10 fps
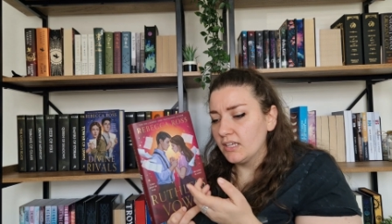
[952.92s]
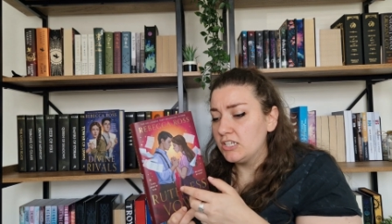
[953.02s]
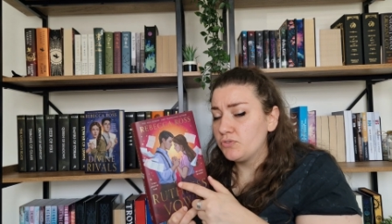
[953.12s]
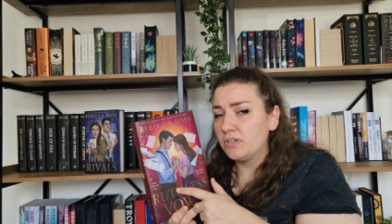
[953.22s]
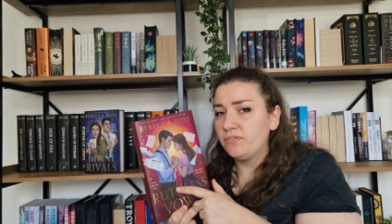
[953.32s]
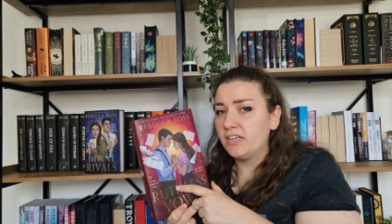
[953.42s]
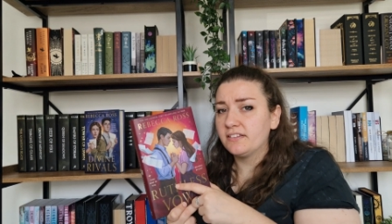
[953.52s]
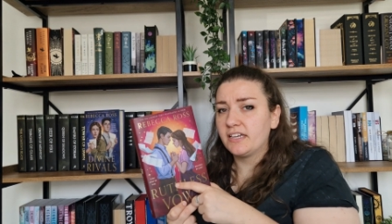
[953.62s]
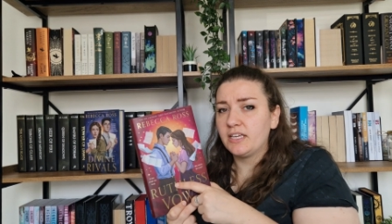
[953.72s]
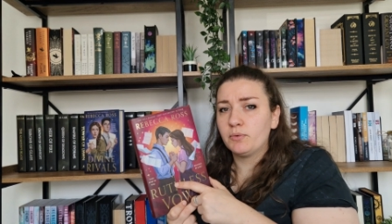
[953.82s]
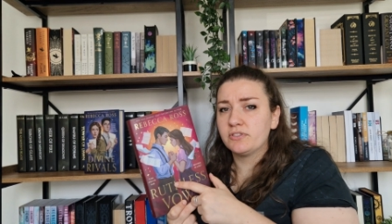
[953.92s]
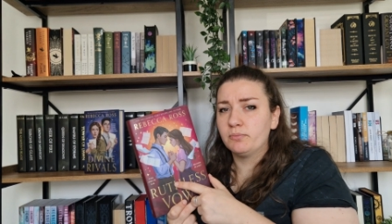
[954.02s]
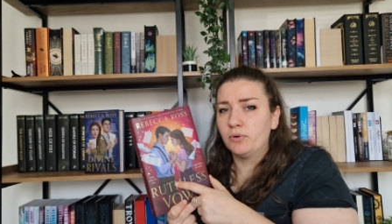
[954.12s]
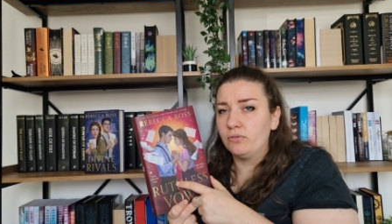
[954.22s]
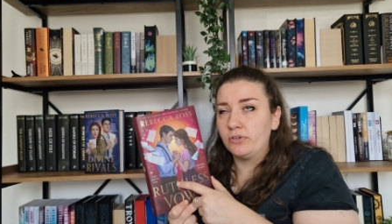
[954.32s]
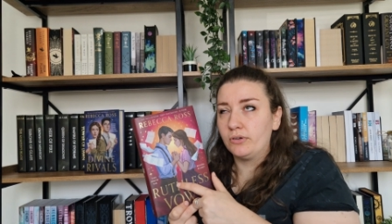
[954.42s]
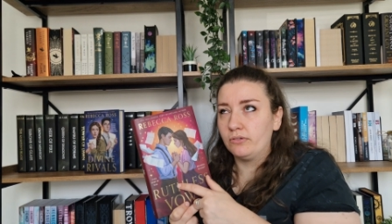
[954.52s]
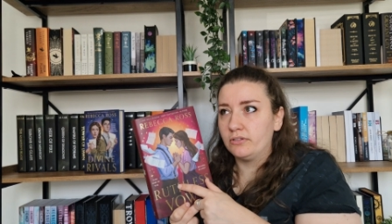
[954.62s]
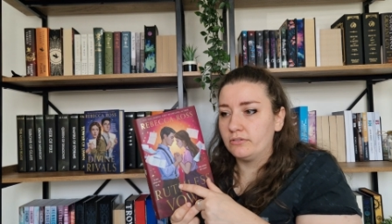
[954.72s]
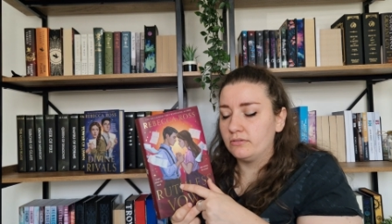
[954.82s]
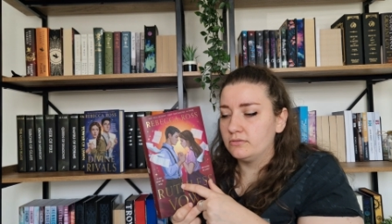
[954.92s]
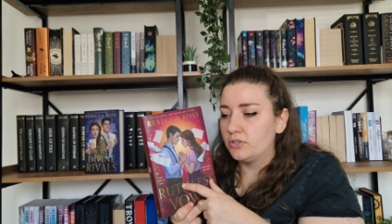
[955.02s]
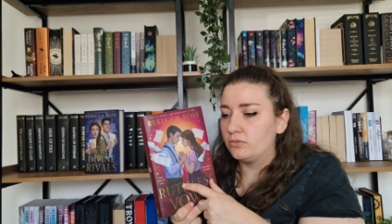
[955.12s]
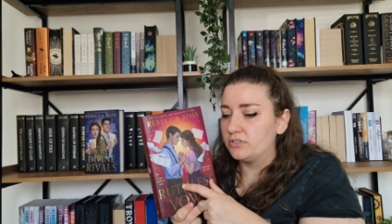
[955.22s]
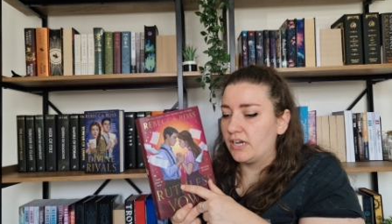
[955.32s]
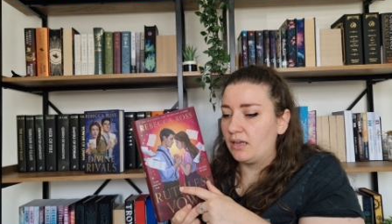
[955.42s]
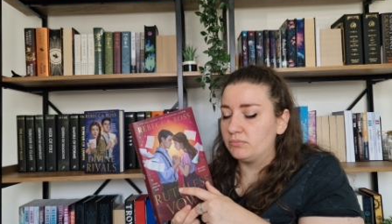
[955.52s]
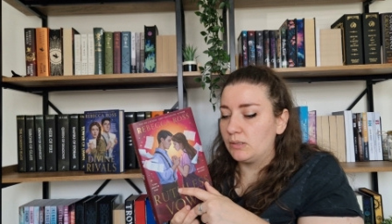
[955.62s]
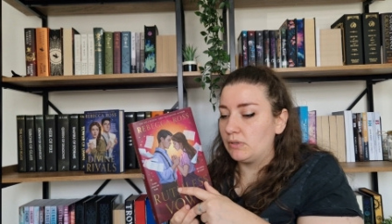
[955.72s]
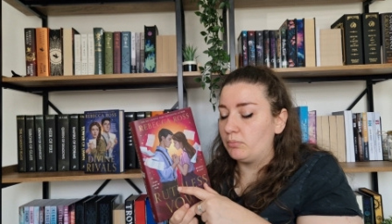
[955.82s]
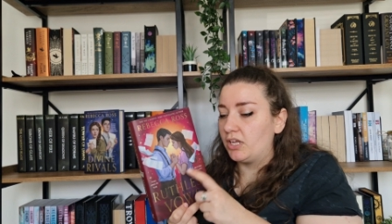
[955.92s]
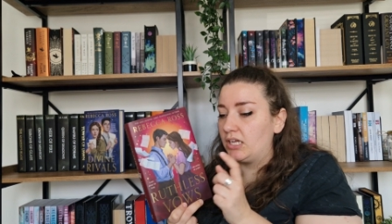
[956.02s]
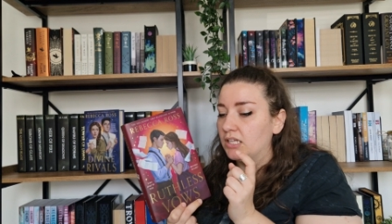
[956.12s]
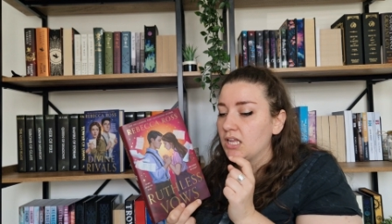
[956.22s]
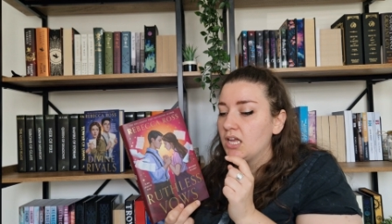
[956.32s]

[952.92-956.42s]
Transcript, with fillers: it's revealed that he was a mole the whole the whole time. Blah blah blah.